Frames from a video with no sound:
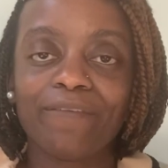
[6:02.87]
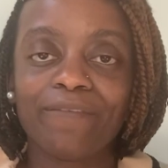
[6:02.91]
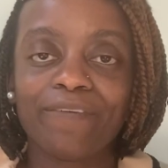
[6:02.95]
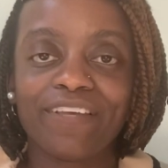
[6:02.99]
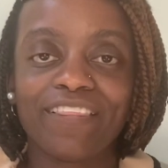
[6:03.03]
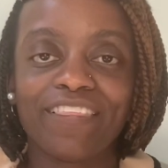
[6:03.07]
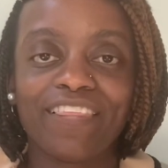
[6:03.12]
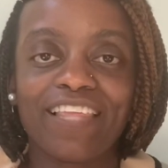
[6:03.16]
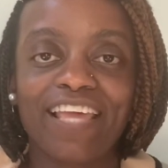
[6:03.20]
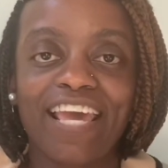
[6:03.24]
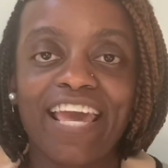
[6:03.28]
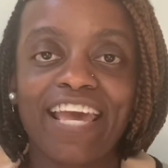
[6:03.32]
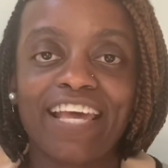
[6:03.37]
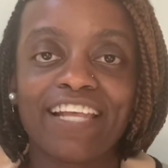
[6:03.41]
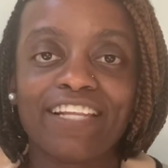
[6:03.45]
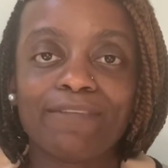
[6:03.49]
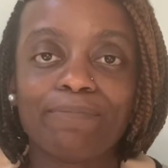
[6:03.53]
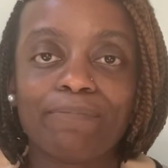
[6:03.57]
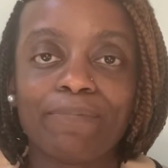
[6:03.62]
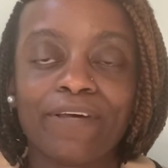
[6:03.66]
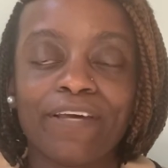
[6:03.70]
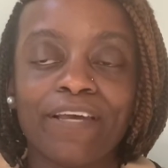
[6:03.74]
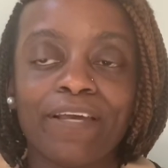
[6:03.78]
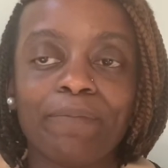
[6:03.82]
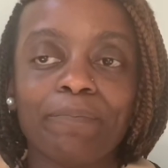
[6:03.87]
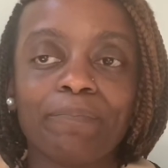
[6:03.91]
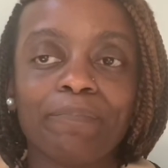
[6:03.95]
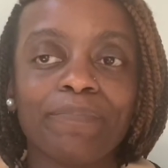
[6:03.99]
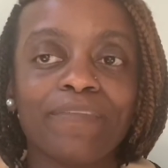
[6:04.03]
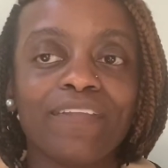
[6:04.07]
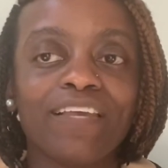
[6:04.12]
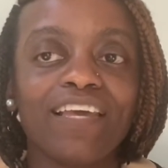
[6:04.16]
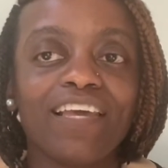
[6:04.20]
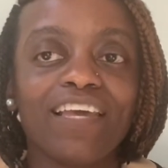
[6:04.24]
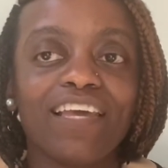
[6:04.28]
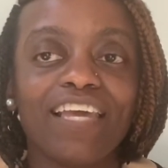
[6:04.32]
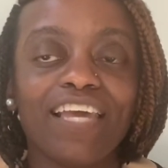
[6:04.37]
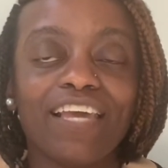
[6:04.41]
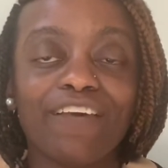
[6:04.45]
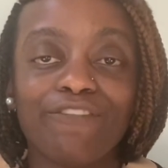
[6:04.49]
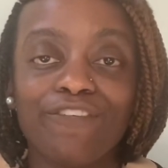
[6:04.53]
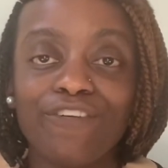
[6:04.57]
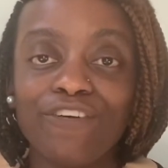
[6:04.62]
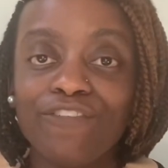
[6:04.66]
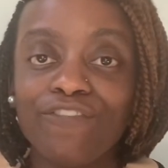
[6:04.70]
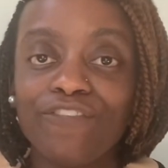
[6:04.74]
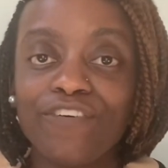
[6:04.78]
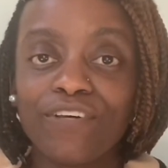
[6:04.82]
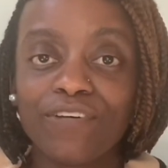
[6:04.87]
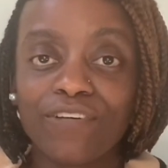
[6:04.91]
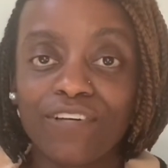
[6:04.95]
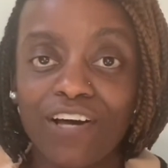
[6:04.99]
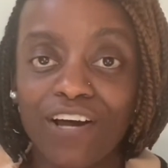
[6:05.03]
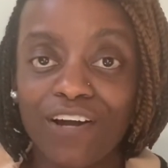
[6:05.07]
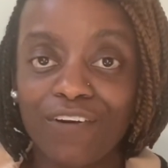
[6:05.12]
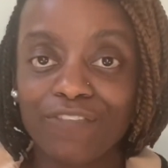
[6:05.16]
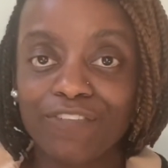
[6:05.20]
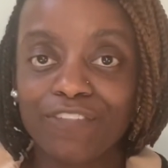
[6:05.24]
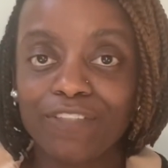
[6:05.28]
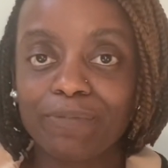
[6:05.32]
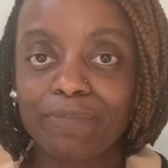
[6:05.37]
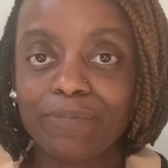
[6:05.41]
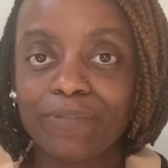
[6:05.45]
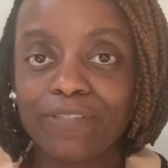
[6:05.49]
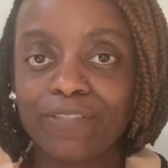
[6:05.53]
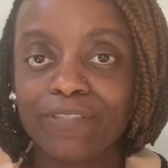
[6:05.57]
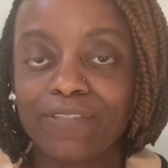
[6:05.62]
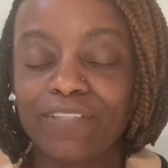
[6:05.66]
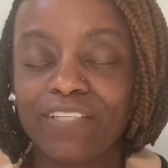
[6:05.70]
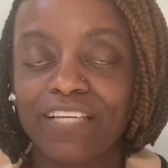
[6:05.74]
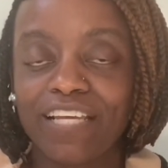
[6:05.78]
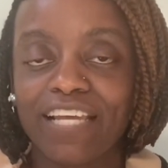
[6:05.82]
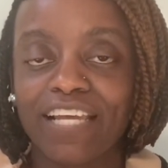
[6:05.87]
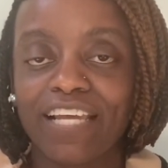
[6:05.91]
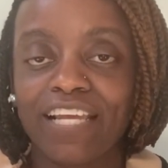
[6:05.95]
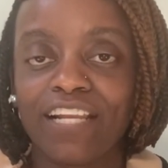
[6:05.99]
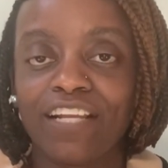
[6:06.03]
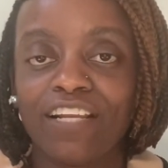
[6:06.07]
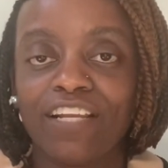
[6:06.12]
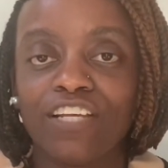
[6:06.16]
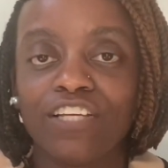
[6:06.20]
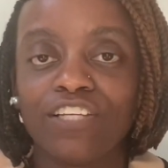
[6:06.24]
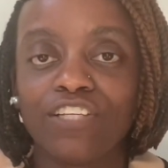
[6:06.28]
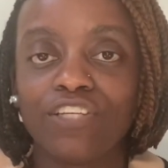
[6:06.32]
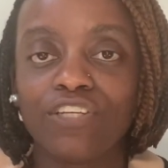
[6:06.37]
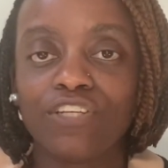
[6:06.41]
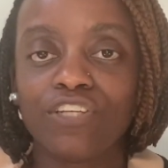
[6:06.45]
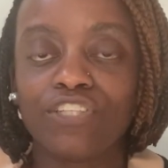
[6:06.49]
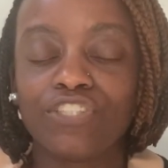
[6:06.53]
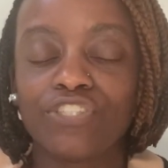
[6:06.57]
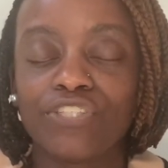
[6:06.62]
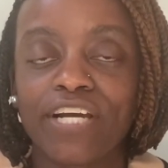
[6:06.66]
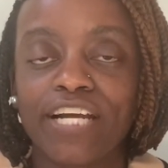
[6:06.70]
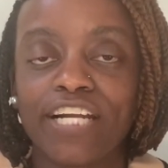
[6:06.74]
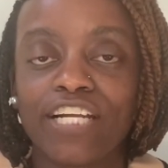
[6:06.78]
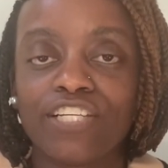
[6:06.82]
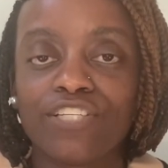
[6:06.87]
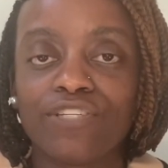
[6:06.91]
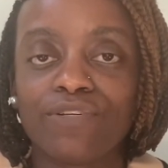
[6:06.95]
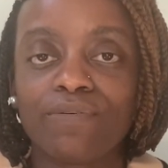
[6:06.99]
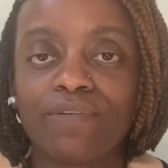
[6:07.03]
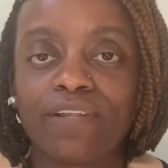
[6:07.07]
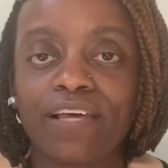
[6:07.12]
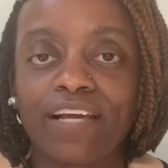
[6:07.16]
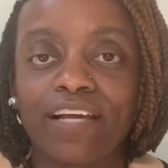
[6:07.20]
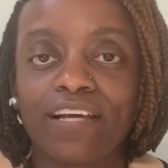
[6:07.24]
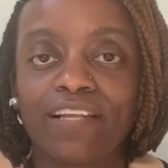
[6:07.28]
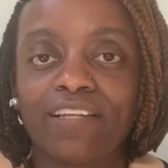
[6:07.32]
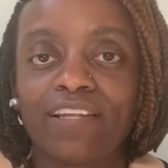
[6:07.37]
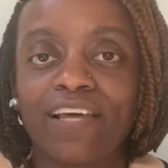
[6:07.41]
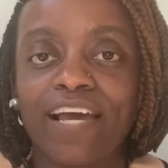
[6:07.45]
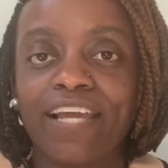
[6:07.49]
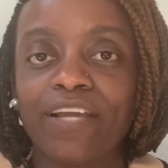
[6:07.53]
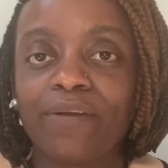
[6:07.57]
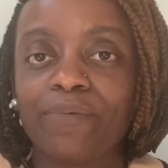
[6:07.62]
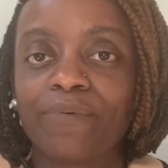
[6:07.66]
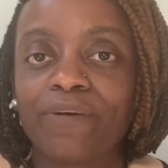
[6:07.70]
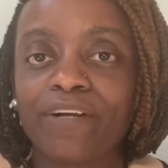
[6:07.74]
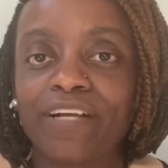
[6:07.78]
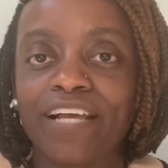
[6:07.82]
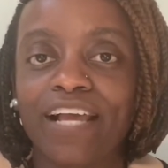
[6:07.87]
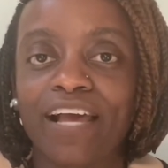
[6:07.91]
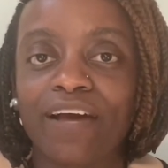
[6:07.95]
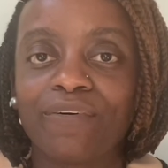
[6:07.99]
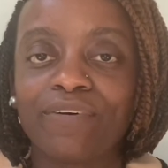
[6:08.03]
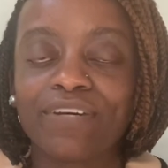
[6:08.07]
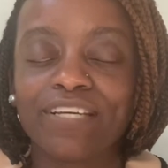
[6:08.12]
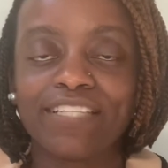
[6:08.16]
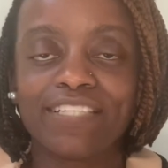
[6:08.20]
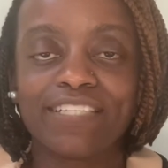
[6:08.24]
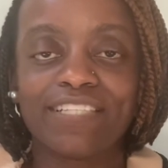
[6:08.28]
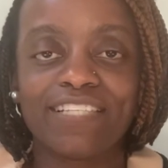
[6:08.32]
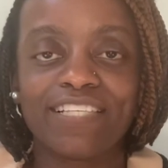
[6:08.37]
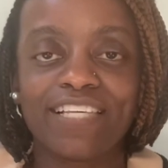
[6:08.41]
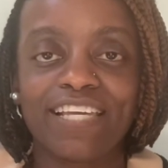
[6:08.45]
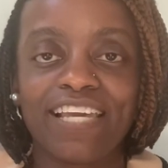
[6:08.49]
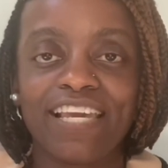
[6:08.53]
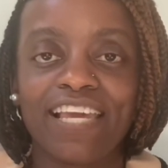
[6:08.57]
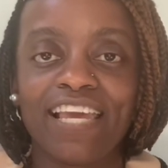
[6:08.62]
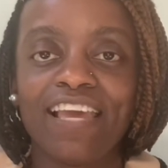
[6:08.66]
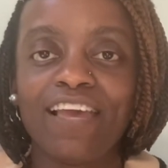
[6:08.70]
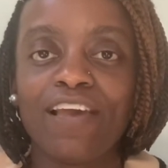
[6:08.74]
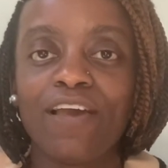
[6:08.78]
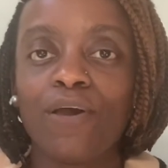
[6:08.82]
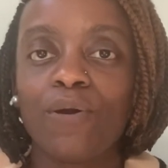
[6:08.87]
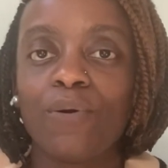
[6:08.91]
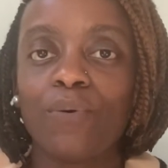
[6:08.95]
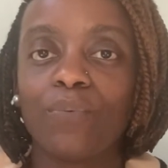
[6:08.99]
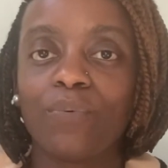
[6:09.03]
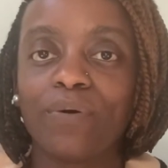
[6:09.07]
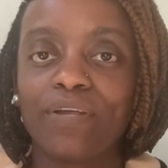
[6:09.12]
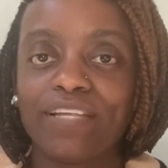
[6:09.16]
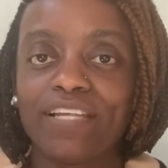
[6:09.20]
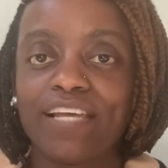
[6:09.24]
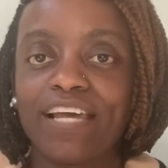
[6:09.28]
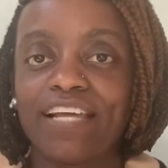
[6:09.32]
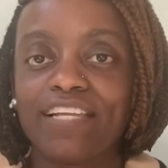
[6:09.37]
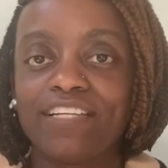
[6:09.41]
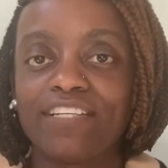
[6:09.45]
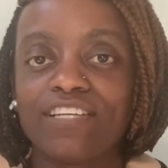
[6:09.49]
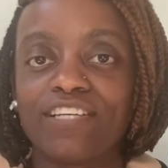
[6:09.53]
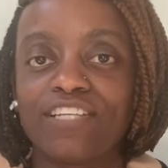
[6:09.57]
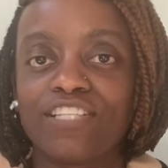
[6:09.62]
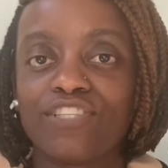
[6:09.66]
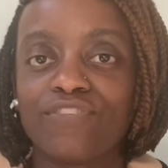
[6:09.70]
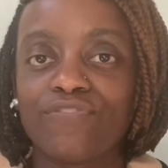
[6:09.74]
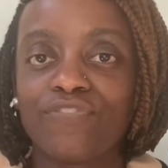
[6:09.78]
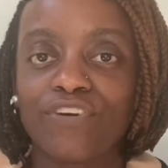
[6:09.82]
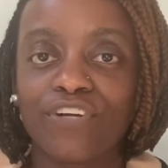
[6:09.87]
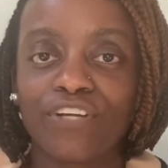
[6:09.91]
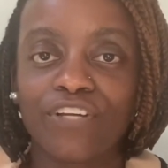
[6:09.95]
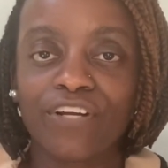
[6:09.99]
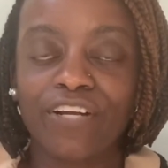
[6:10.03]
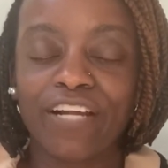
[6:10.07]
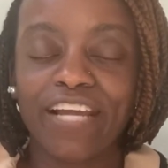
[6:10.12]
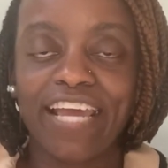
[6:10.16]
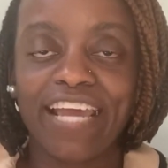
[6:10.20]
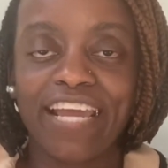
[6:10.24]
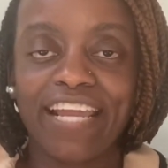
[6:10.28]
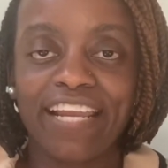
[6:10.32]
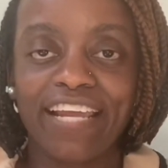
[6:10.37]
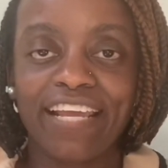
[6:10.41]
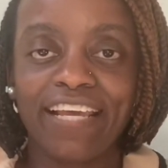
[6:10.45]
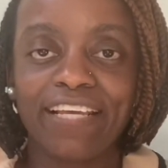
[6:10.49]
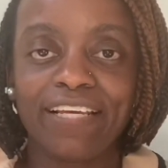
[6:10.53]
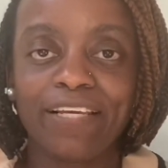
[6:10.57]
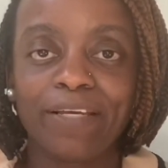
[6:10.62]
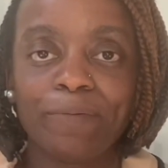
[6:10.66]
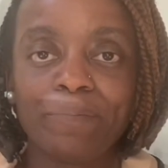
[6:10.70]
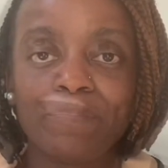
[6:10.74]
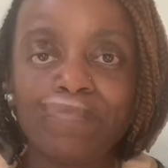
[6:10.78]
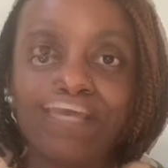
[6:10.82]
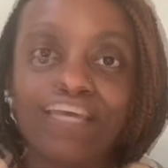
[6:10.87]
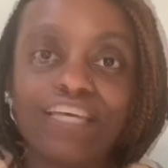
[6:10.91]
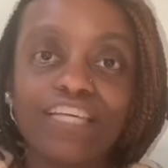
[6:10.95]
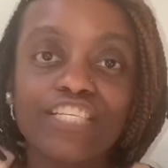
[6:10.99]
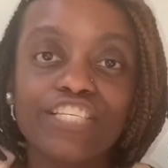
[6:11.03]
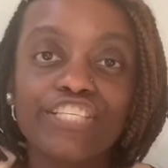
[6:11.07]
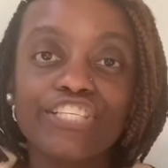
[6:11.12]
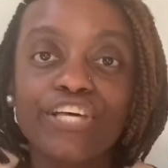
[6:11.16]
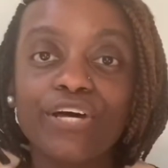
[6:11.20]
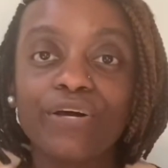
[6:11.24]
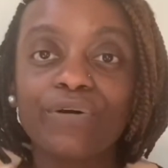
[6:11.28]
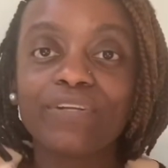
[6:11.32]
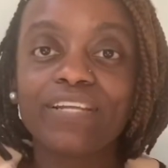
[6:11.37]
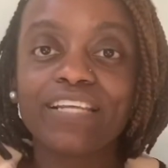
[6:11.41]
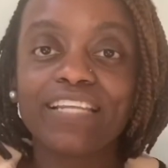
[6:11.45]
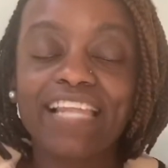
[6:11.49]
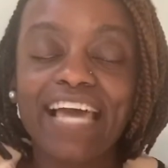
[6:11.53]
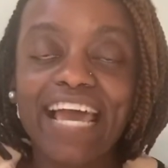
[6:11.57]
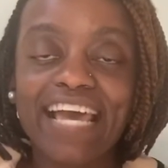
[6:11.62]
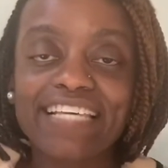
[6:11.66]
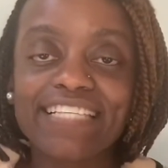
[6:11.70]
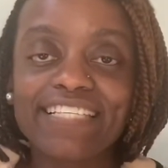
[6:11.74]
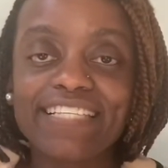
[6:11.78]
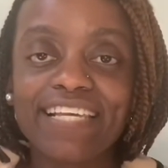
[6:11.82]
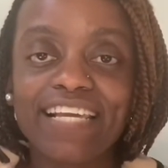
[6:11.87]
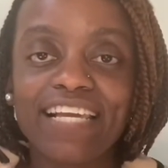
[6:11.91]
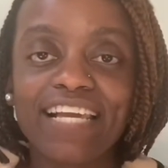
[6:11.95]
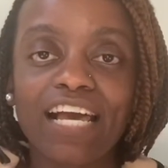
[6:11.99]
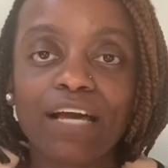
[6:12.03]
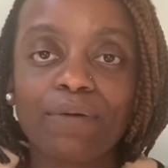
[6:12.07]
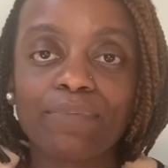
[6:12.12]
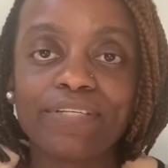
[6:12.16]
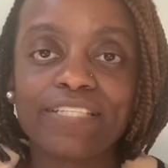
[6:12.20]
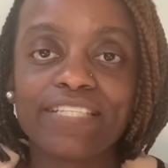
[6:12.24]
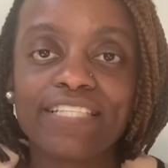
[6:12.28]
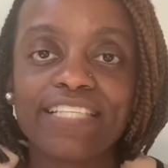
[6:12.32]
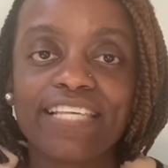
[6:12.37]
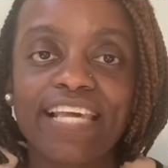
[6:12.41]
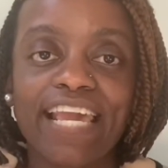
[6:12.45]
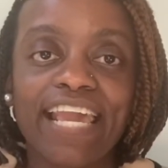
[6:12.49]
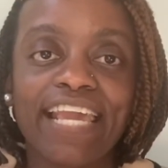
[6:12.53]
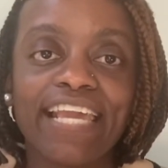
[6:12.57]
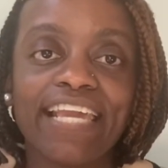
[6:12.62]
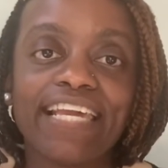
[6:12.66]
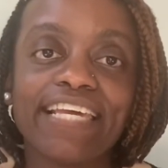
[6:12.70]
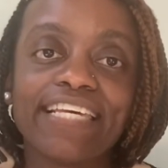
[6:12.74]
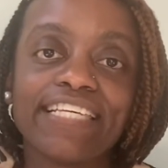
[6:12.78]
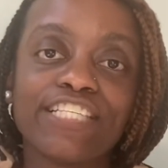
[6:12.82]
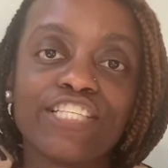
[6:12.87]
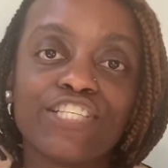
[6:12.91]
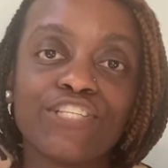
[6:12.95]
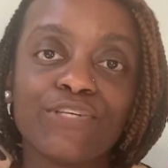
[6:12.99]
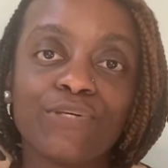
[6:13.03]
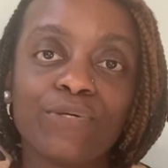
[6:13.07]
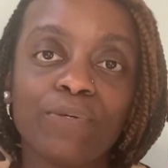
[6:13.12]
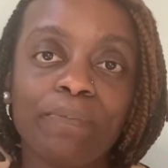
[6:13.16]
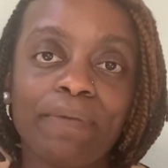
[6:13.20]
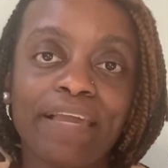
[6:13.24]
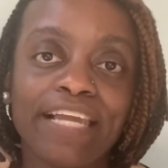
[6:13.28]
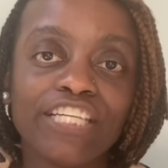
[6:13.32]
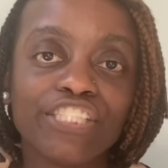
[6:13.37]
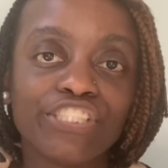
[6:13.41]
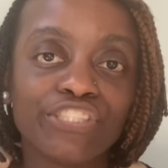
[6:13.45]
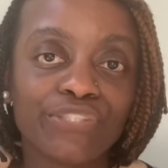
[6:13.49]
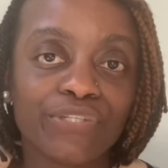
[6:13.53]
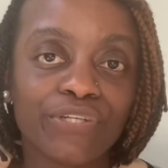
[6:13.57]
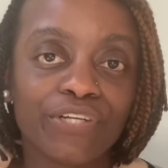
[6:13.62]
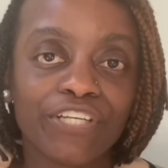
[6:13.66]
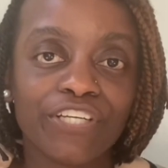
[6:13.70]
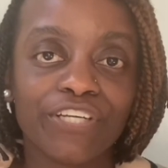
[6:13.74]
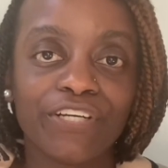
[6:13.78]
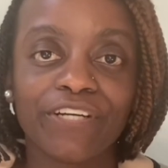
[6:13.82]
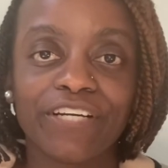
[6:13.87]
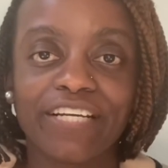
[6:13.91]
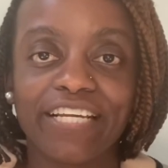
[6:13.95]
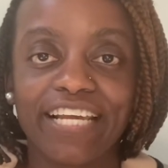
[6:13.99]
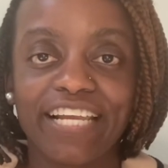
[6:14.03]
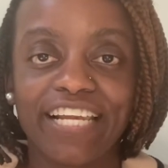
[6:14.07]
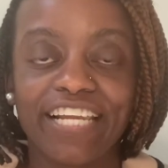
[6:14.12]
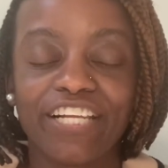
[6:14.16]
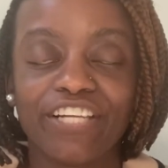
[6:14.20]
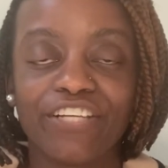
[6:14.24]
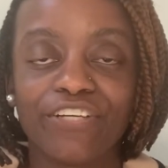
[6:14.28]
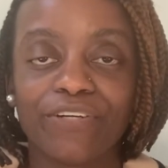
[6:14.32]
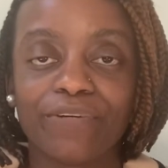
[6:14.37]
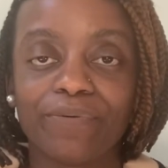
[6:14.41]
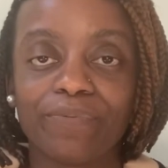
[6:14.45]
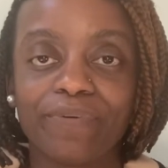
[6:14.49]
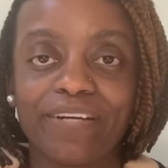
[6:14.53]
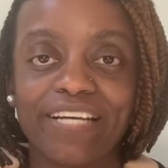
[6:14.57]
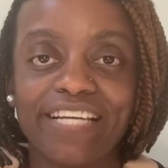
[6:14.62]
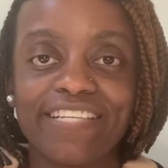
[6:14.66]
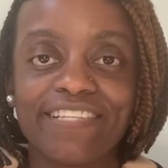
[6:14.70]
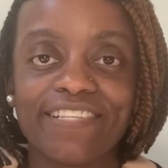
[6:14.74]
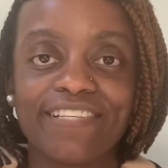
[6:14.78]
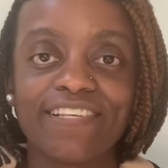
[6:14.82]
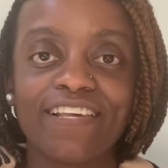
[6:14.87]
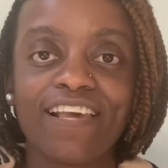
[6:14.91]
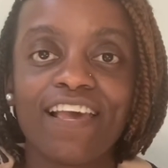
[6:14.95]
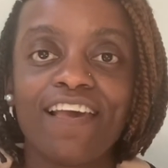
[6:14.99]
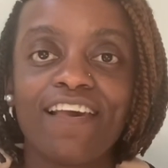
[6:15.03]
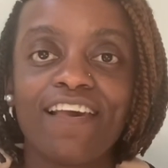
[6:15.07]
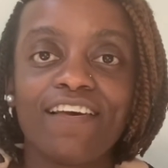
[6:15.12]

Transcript: with that. But if you feel comfortable, then you could try to do like a light workout and see what that does for your headache. So the last thing I would say is to make sure you're getting your rest.